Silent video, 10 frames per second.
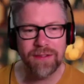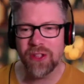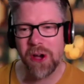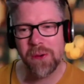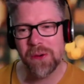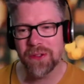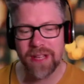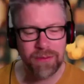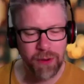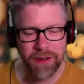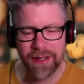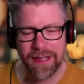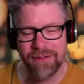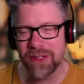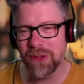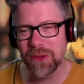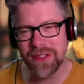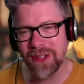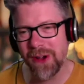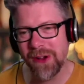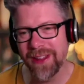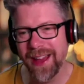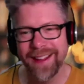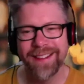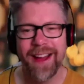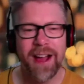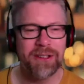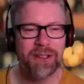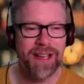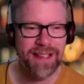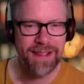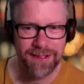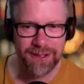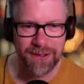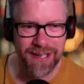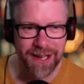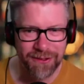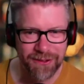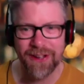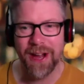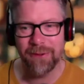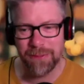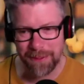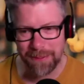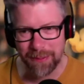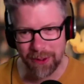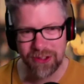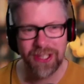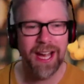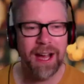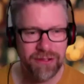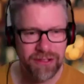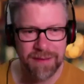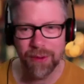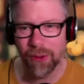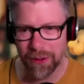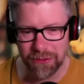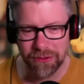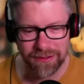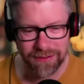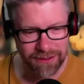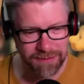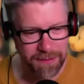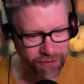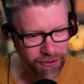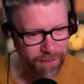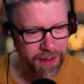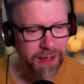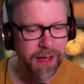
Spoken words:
If Star Wars is one of the originals is on, and I haven't got anything to do in the afternoon, I will probably watch it. I have seen them all hundreds of times before.